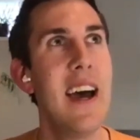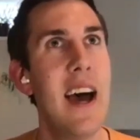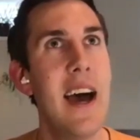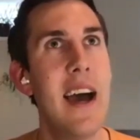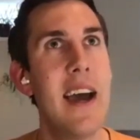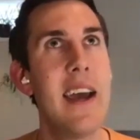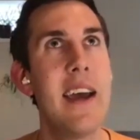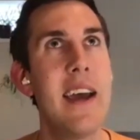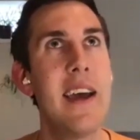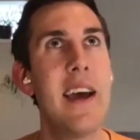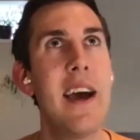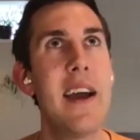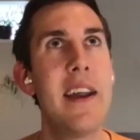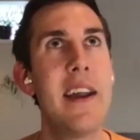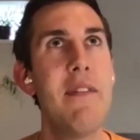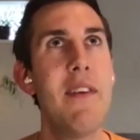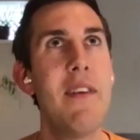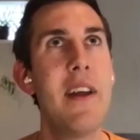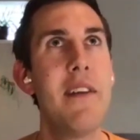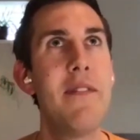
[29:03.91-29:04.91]
I I
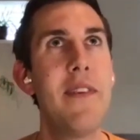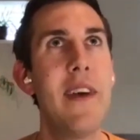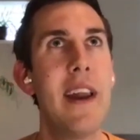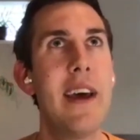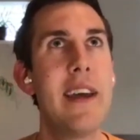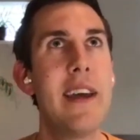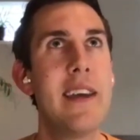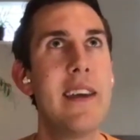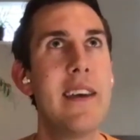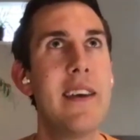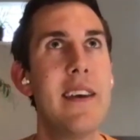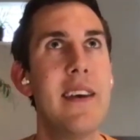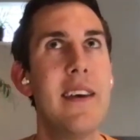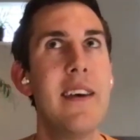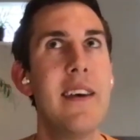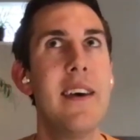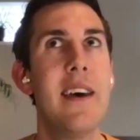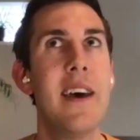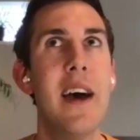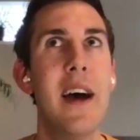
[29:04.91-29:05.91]
definitely feel like
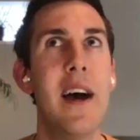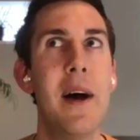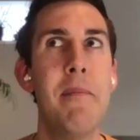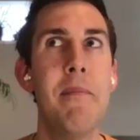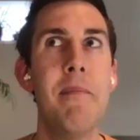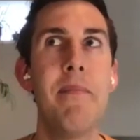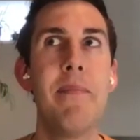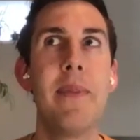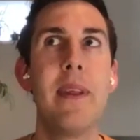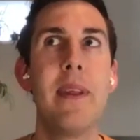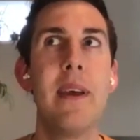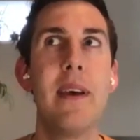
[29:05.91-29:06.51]
um,